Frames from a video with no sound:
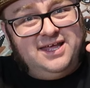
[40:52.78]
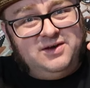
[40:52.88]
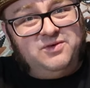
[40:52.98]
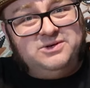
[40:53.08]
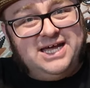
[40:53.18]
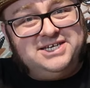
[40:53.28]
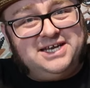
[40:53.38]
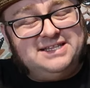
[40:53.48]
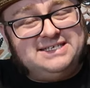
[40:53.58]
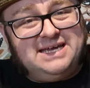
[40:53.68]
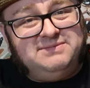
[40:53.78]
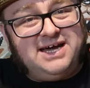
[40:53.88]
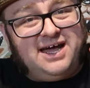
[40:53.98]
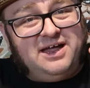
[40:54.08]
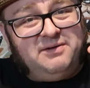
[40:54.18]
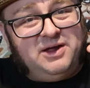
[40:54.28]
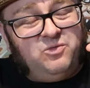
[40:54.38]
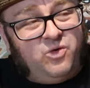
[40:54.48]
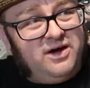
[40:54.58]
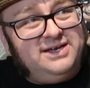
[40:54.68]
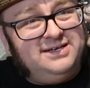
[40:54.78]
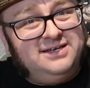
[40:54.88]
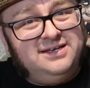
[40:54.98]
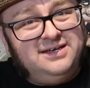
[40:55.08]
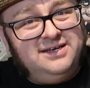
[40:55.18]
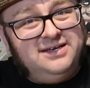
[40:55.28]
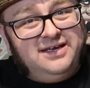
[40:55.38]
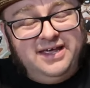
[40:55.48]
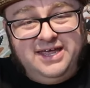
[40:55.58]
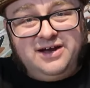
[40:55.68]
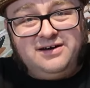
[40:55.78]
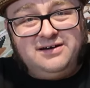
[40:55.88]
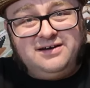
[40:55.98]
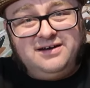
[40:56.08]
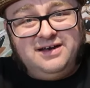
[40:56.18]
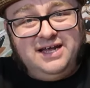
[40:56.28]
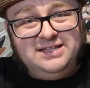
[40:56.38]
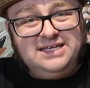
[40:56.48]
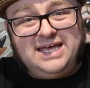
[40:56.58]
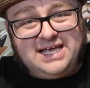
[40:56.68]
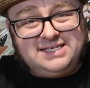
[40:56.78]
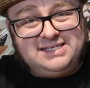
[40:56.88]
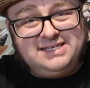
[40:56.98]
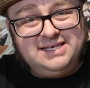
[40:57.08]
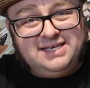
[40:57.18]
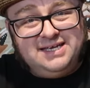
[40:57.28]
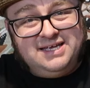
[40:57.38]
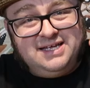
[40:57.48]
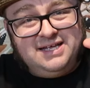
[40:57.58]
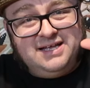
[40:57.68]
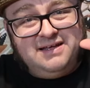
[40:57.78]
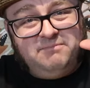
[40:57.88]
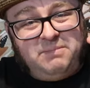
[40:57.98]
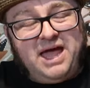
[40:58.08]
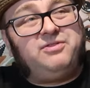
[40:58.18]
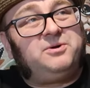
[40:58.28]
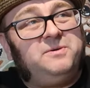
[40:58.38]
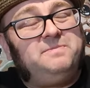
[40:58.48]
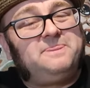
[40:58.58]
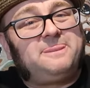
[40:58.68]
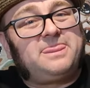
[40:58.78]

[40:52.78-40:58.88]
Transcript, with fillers: in rotation at the same time. I had one here in the guest bathroom.